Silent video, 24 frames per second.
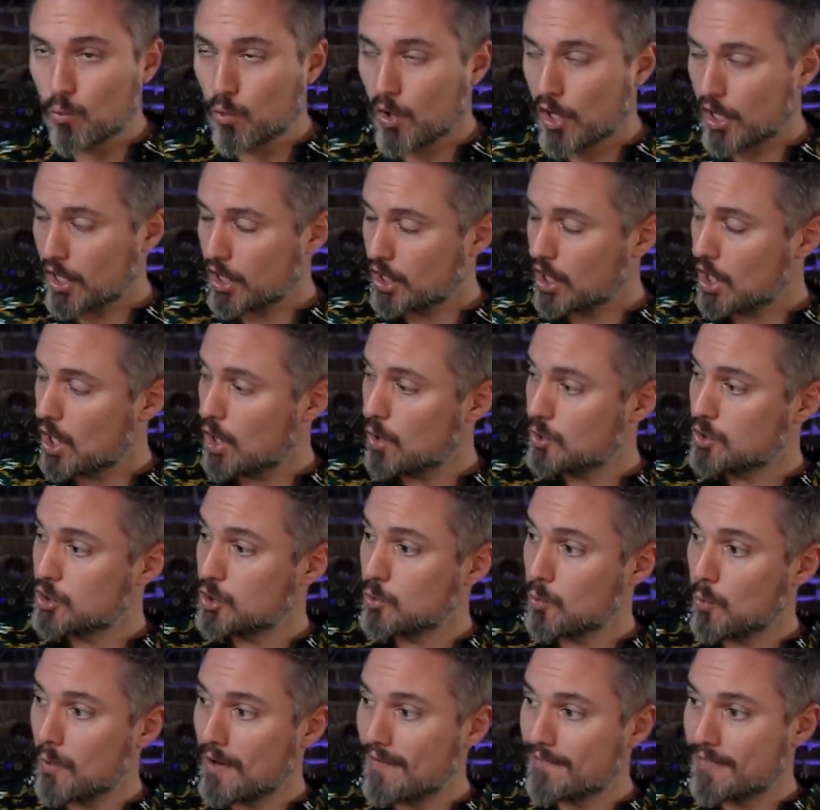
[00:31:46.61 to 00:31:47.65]
we're gonna go to
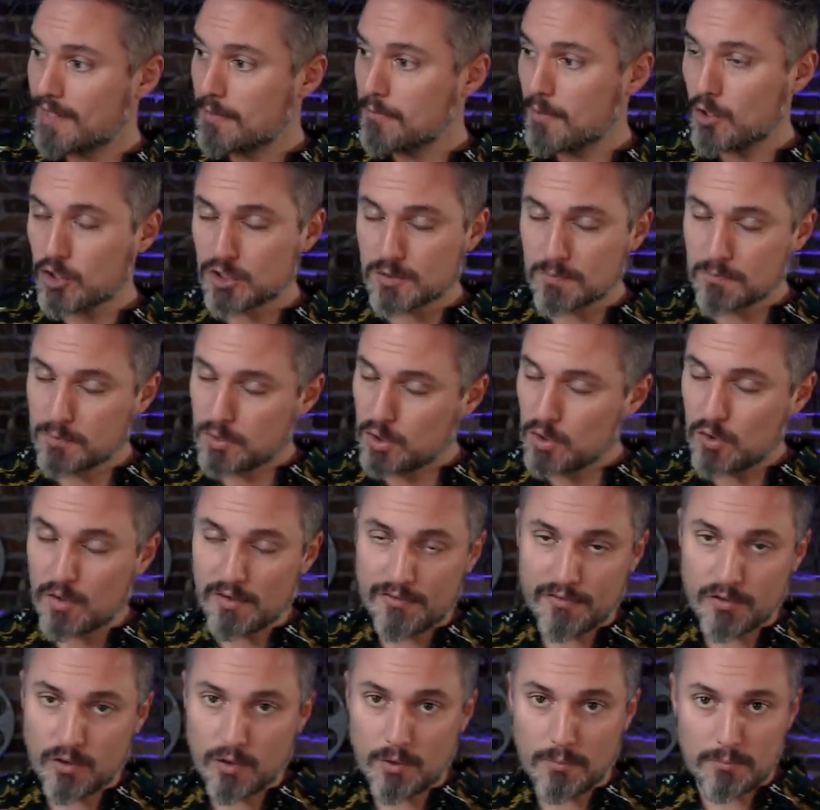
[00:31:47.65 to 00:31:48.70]
one of the most
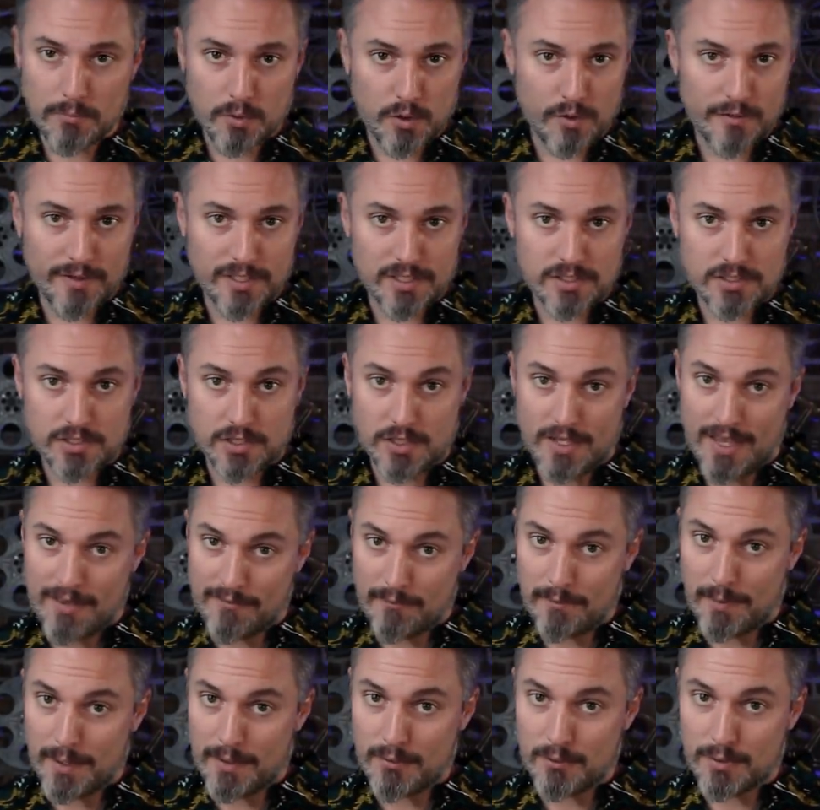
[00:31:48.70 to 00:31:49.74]
beautiful movies to
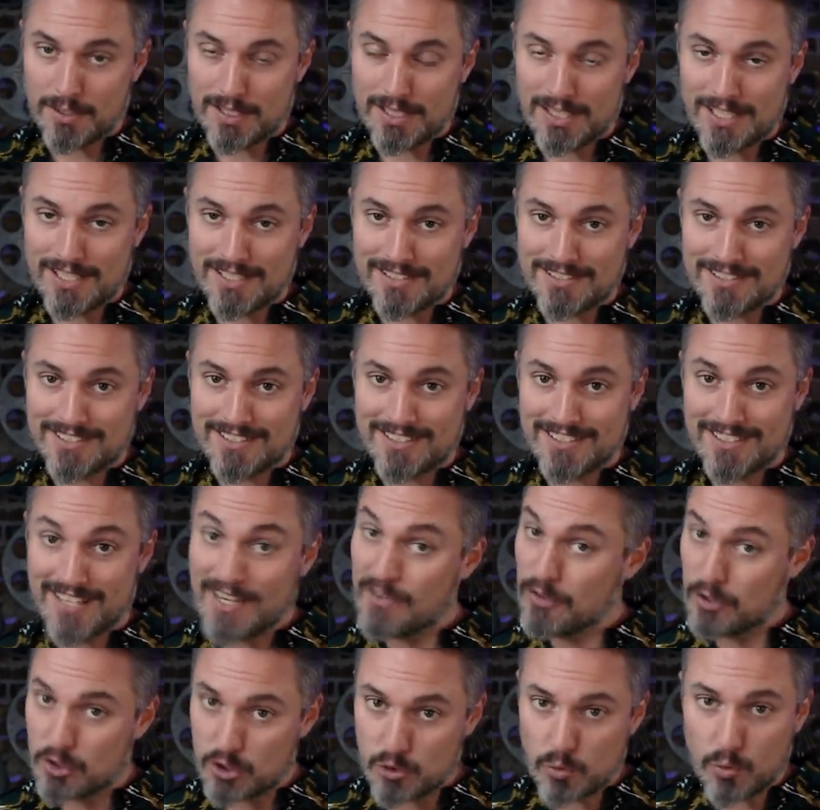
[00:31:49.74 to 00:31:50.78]
have been released
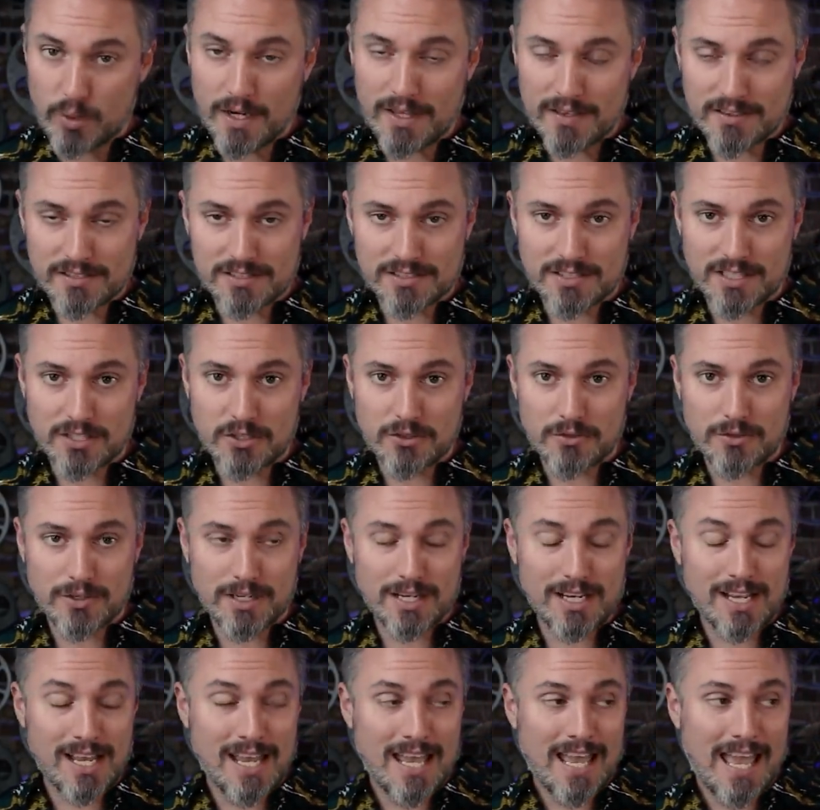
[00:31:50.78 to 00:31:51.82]
in the twentieth
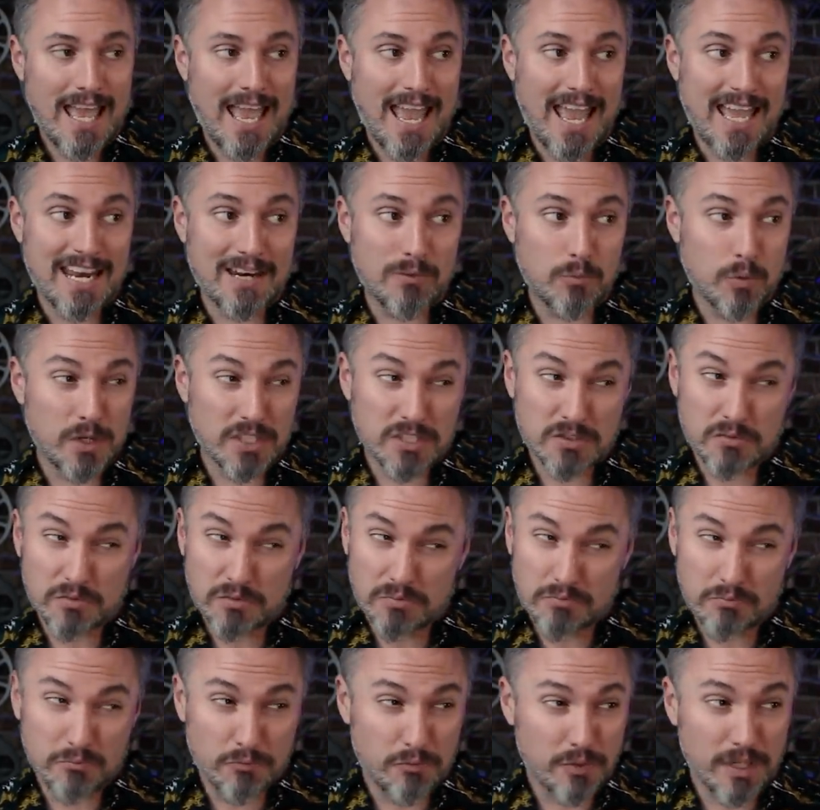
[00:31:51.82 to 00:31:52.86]
century, and what is
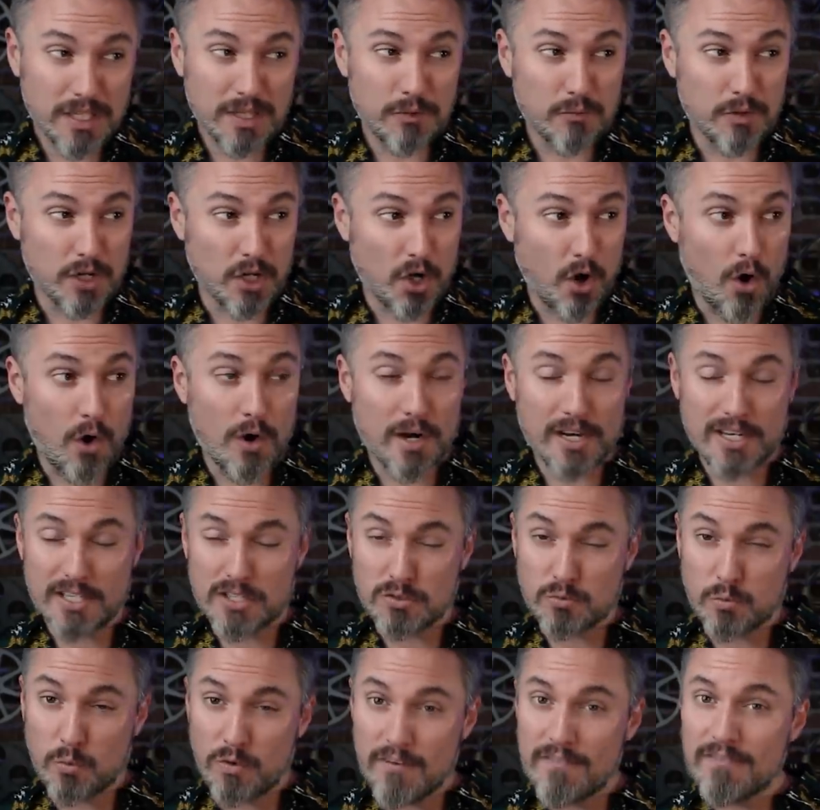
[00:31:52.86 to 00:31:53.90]
really regarded
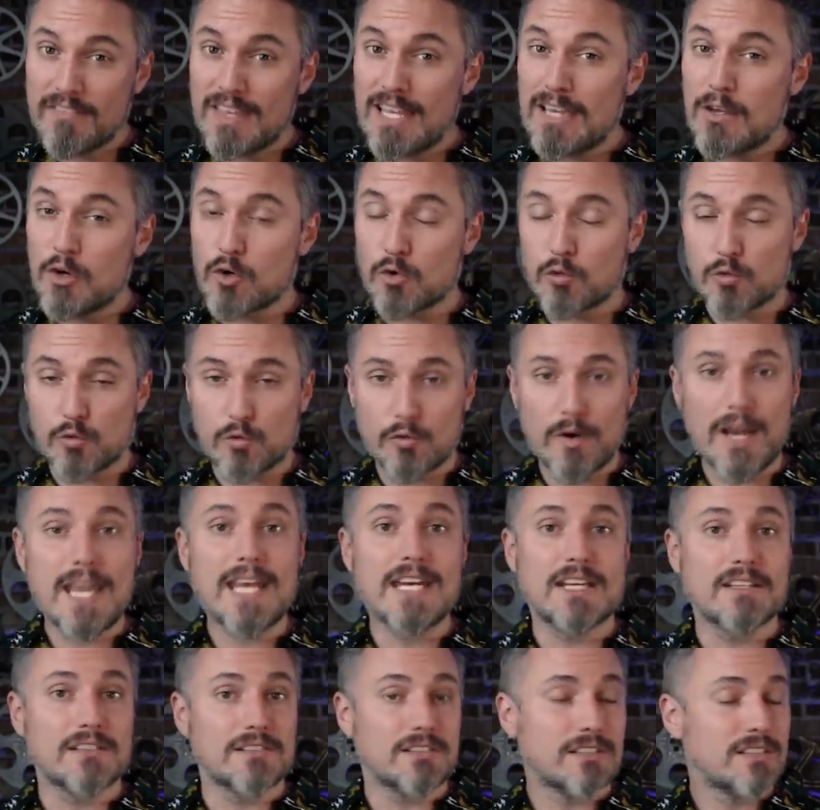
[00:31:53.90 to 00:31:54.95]
as one of the
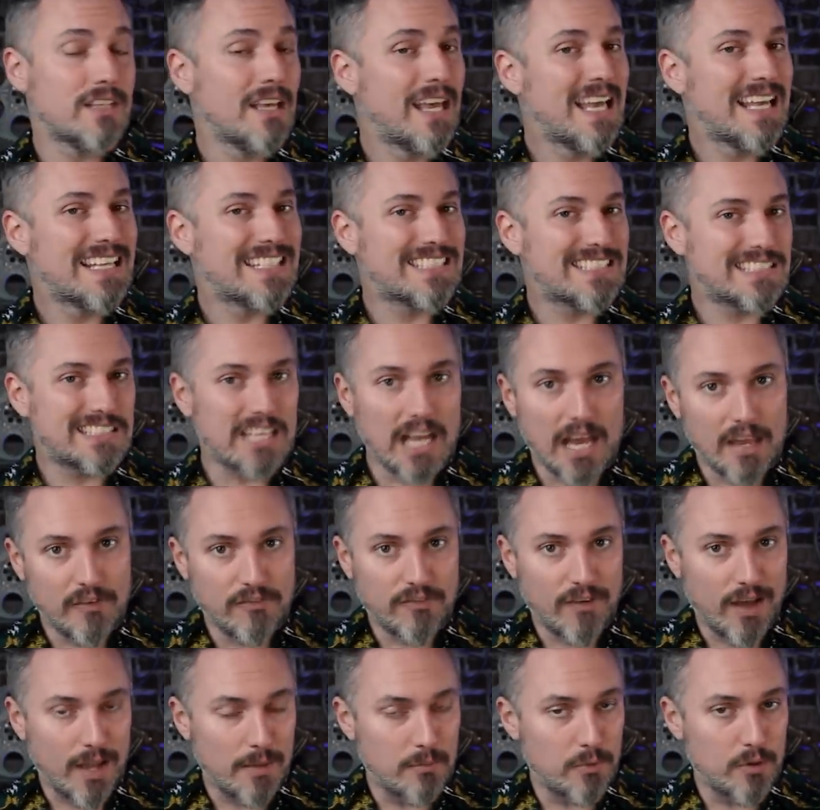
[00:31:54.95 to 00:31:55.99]
greatest
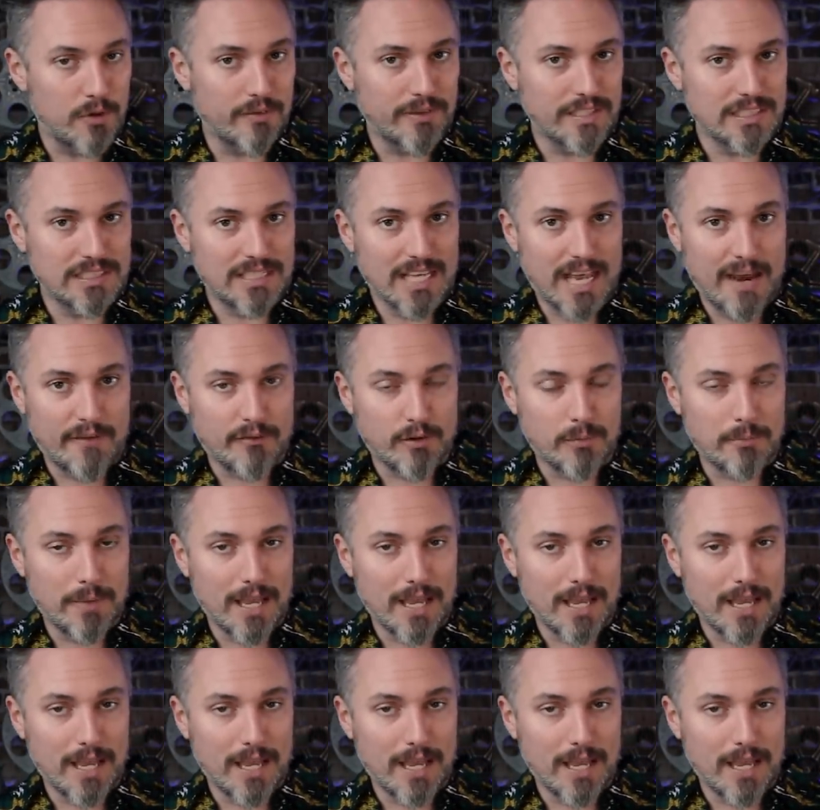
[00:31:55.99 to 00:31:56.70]
sci-fi movies ever